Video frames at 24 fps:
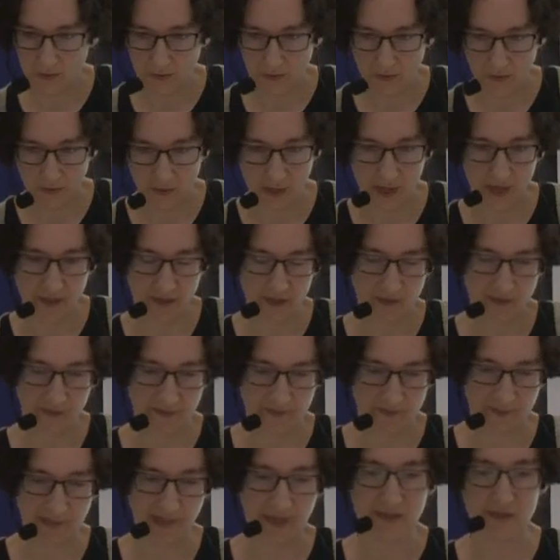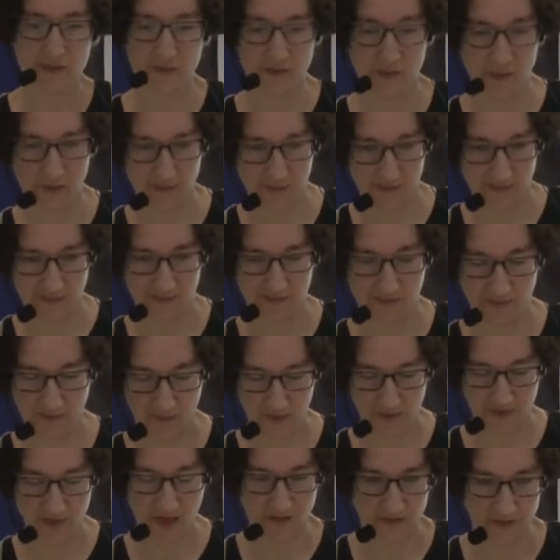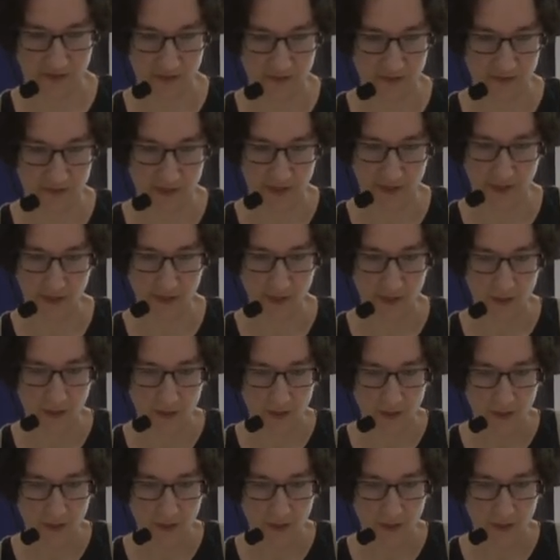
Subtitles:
or I can play you what that sounds like.